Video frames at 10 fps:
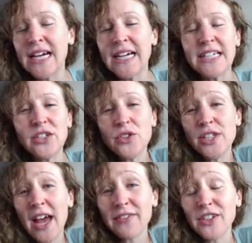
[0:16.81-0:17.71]
You
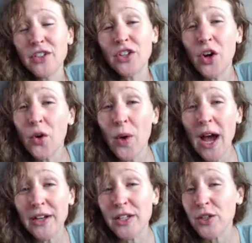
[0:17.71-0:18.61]
just have to know
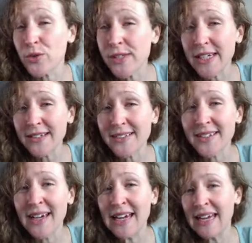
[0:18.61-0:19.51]
how to use
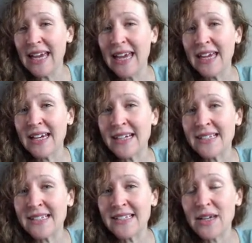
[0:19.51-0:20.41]
it,
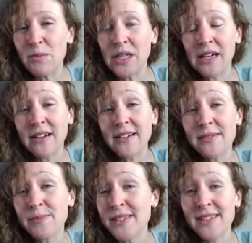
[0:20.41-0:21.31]
and it
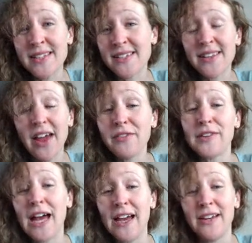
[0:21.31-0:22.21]
becomes this
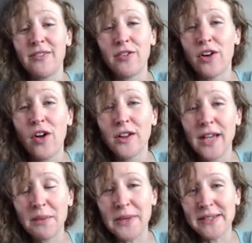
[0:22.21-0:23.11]
lifeline for
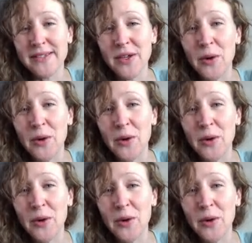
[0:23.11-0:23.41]
all chemists.